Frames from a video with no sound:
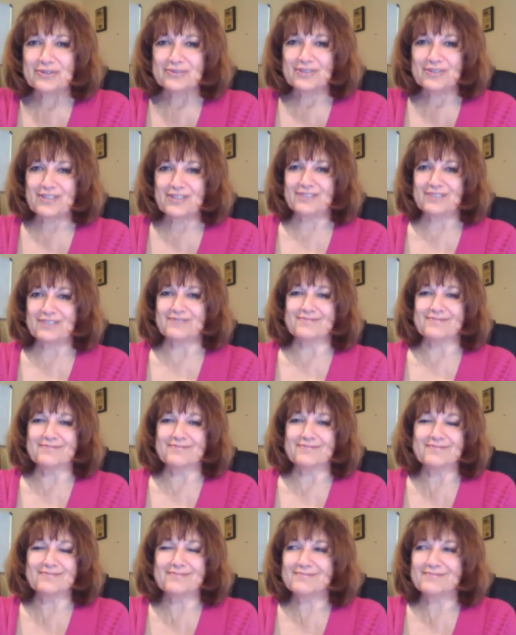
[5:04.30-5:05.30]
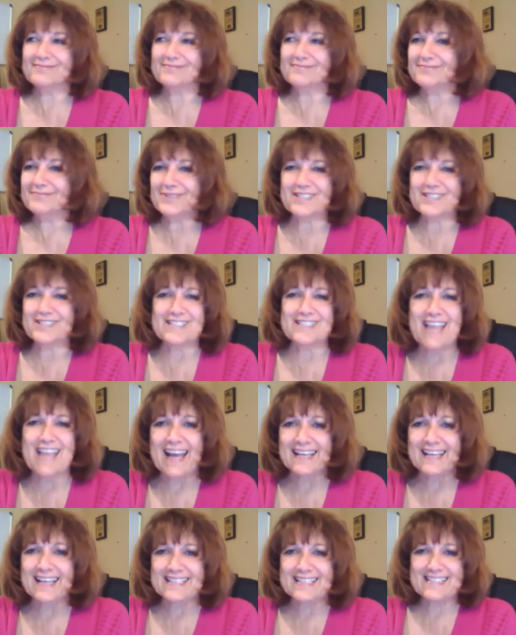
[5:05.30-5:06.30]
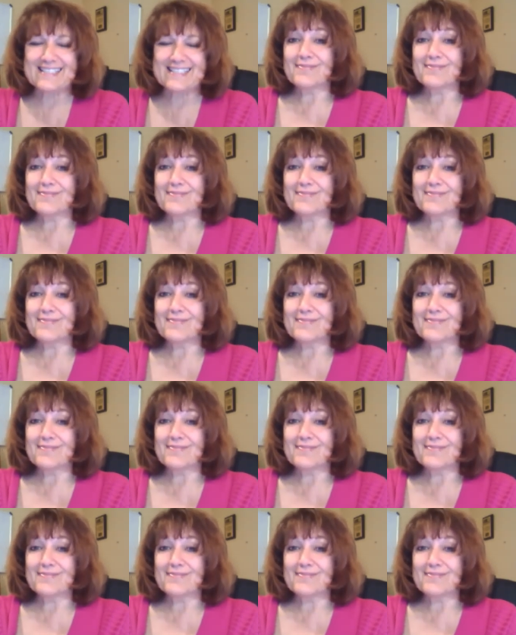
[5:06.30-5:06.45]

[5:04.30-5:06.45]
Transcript: You know, what's next?